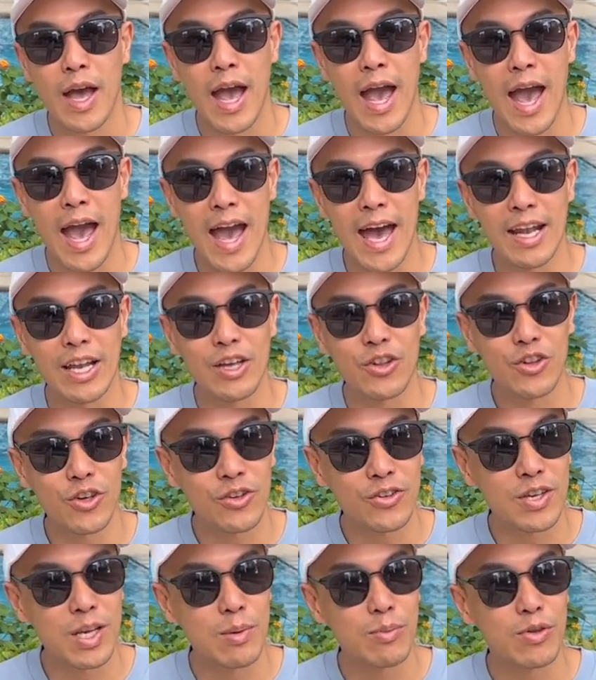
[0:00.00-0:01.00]
And it
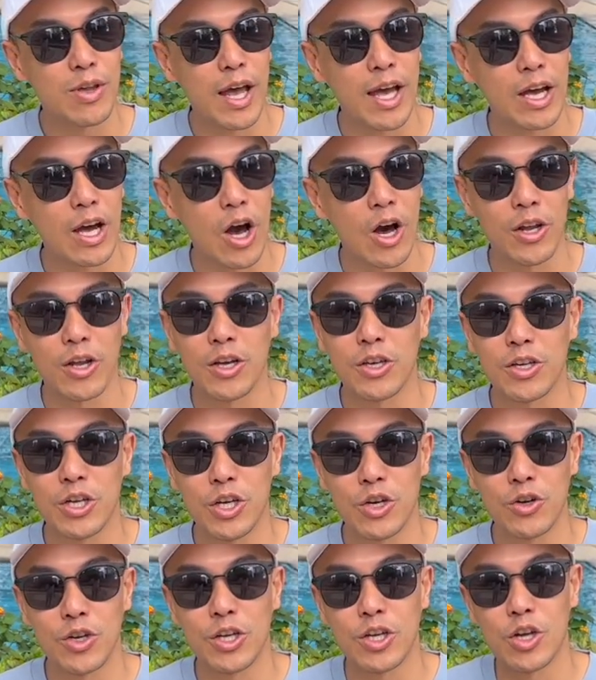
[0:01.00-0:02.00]
just seems like on a
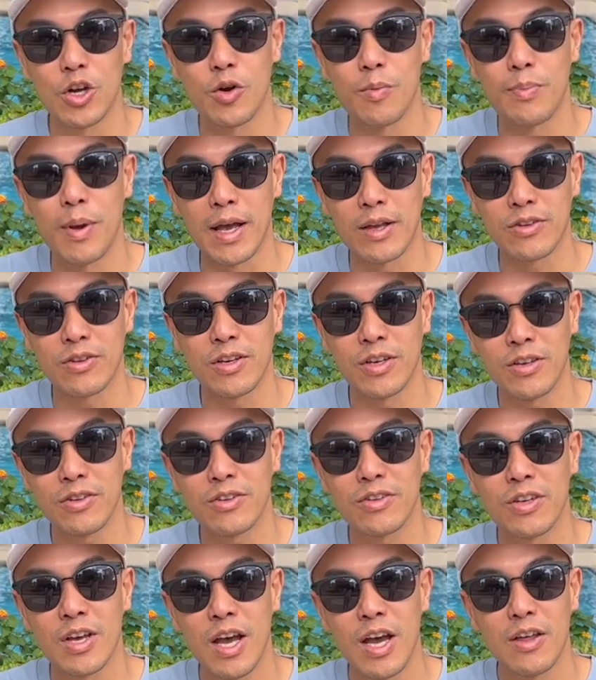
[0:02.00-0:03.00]
year-to-year
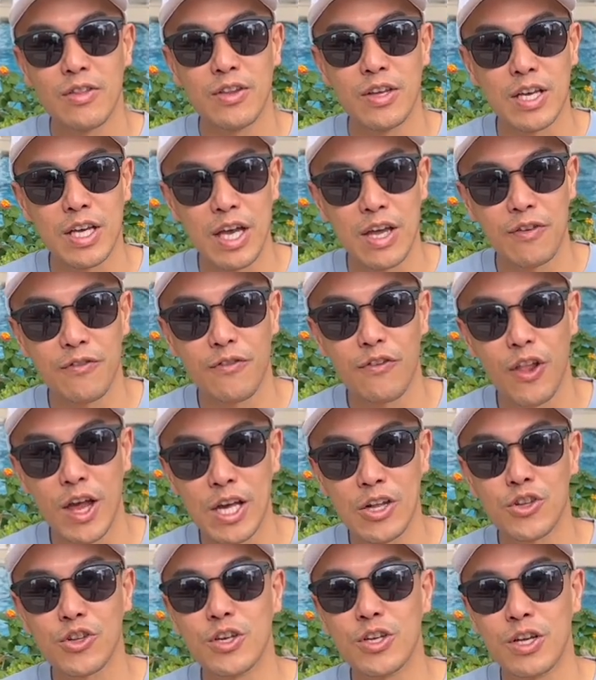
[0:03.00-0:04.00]
basis, the
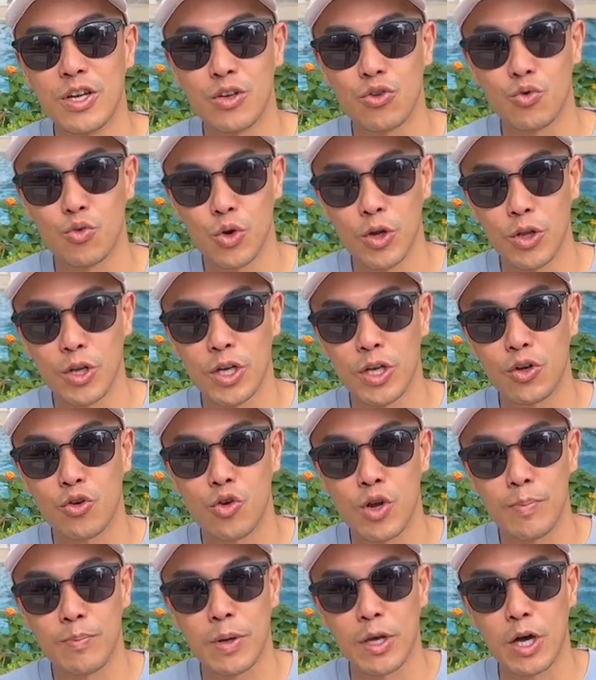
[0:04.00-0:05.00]
inflation is really
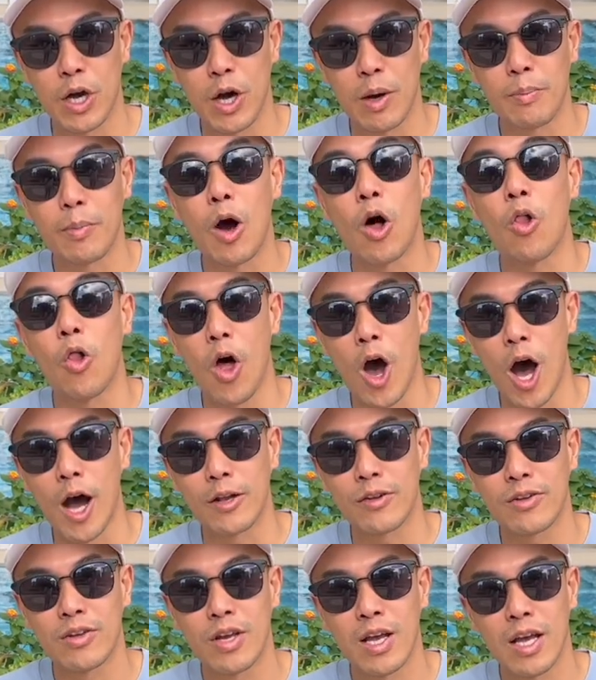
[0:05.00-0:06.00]
creeping up a
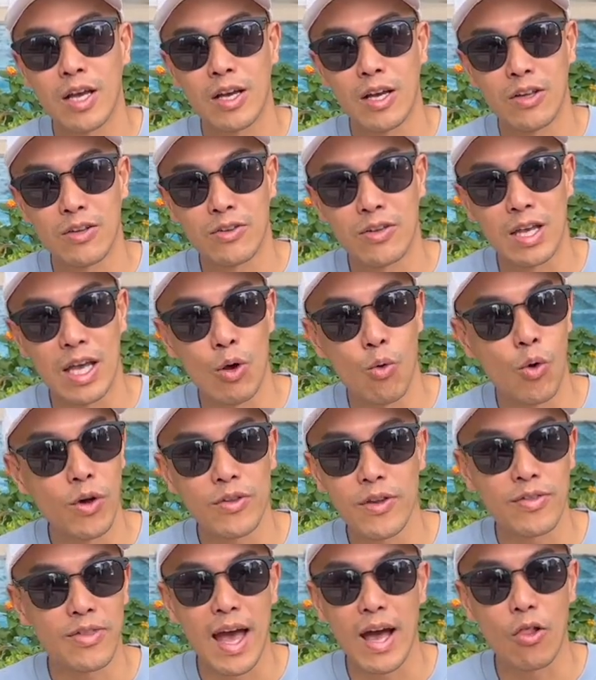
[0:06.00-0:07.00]
lot, because it
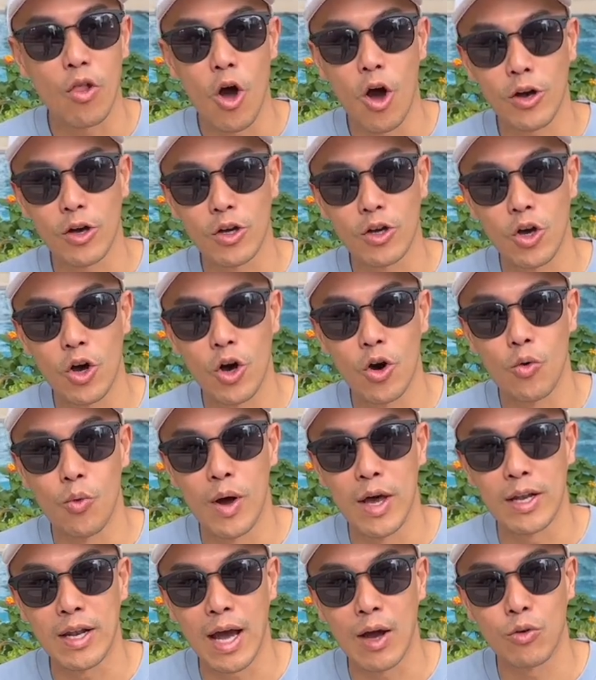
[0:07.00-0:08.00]
wasn't that long ago
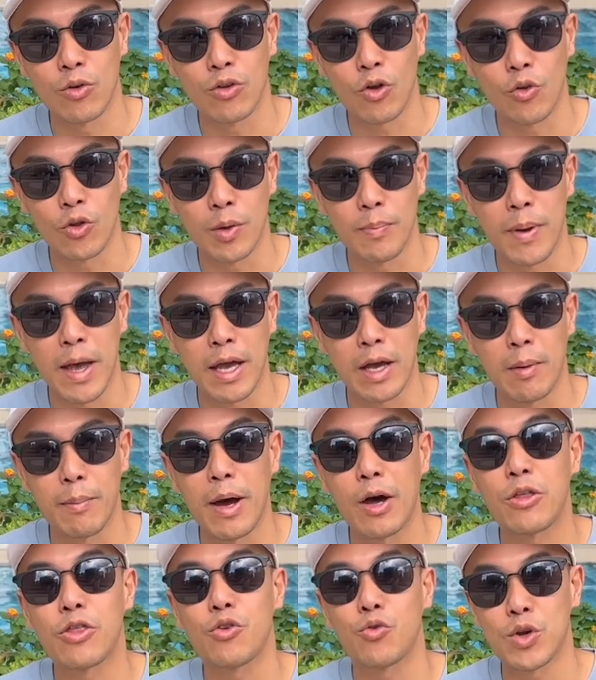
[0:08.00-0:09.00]
when I was only paying
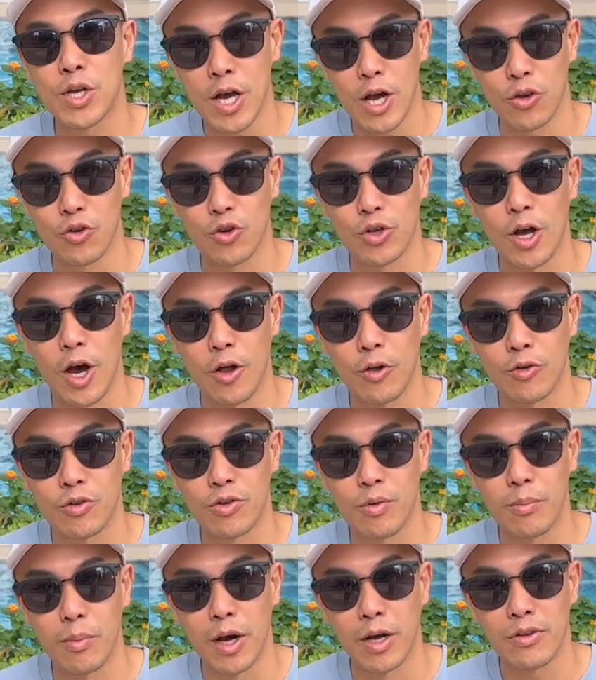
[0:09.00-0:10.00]
about $300
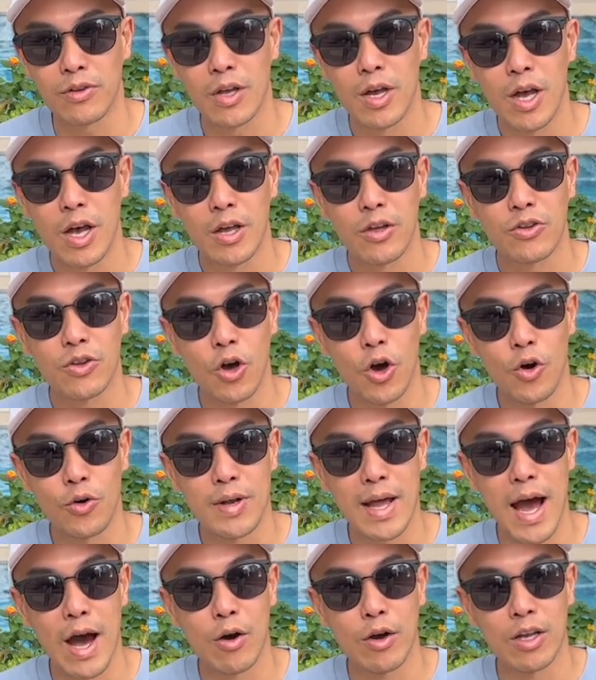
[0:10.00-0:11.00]
a month. So
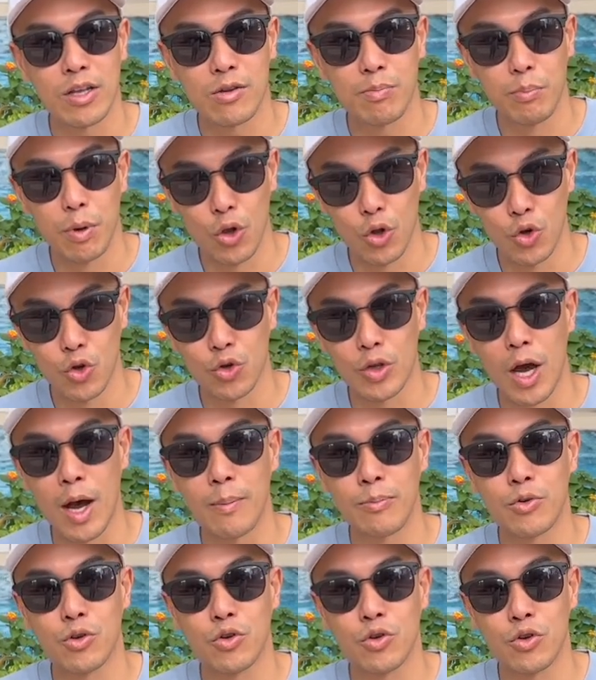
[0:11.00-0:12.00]
now it's ballooned
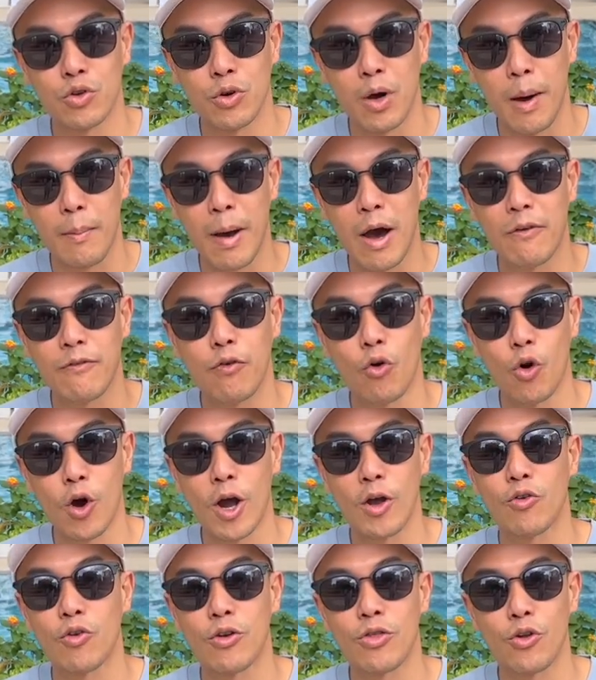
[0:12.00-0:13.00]
up to about
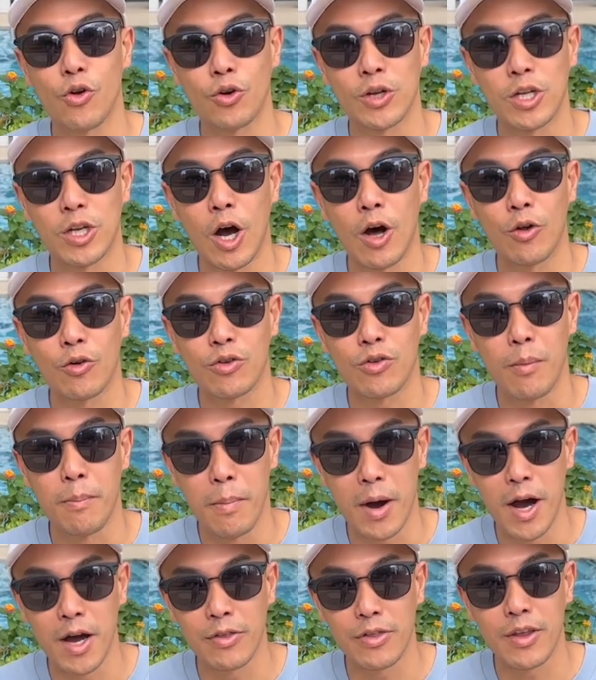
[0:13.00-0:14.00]
$430 a
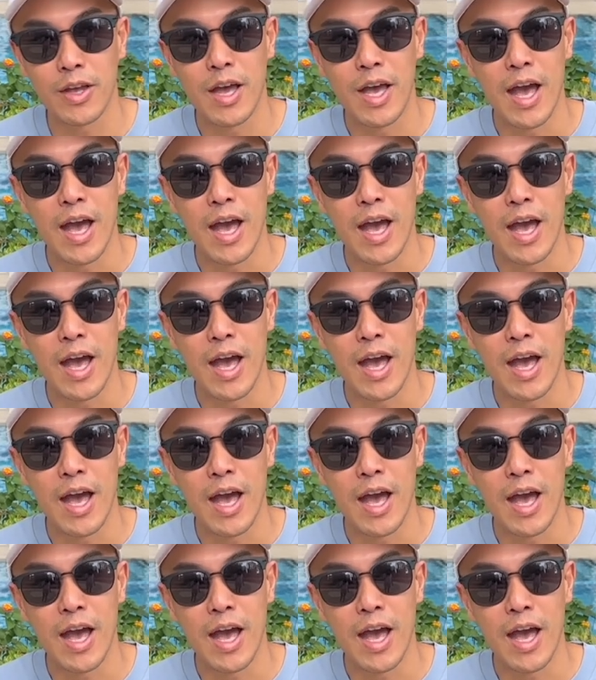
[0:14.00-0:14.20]
month.